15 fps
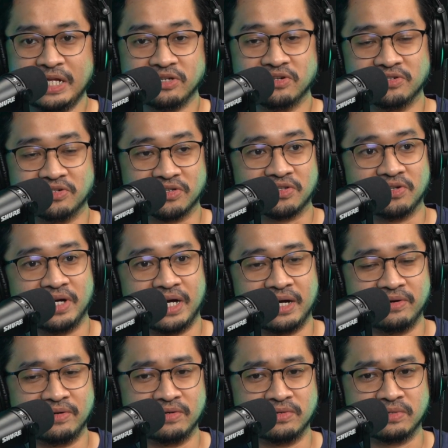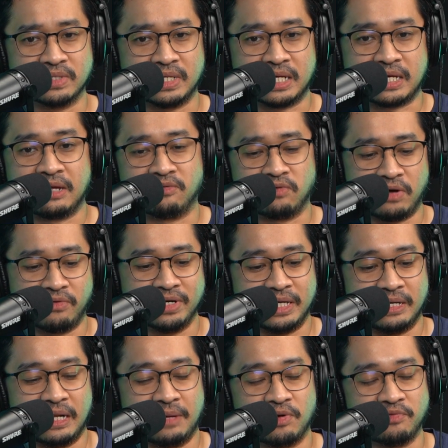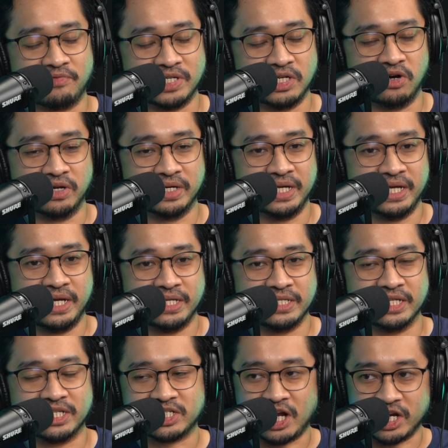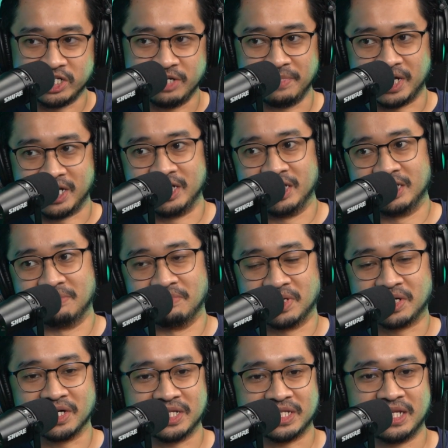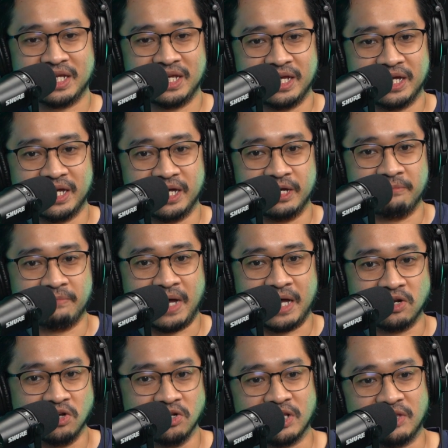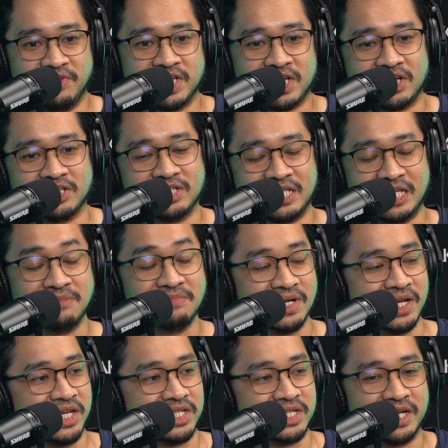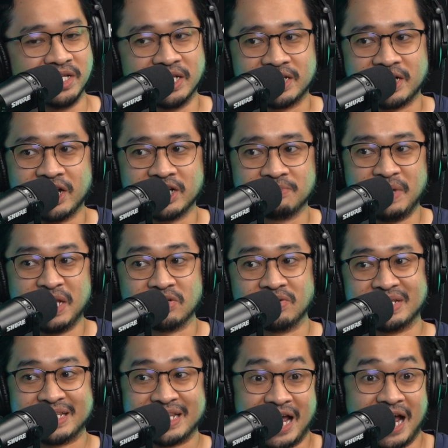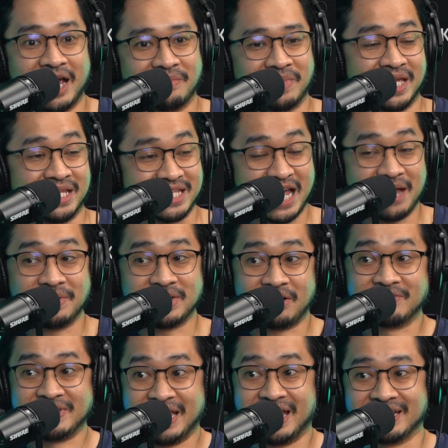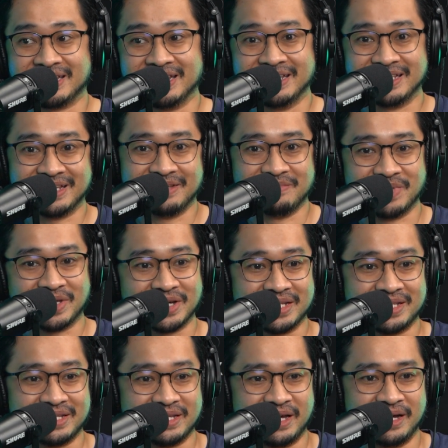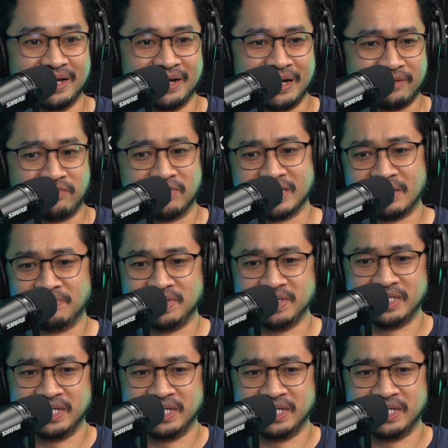that note also, I want to elaborate further on the charging mechanism because a lot of EV chargers in Malaysia, they charge based on time, and time is of the essence because, like for example,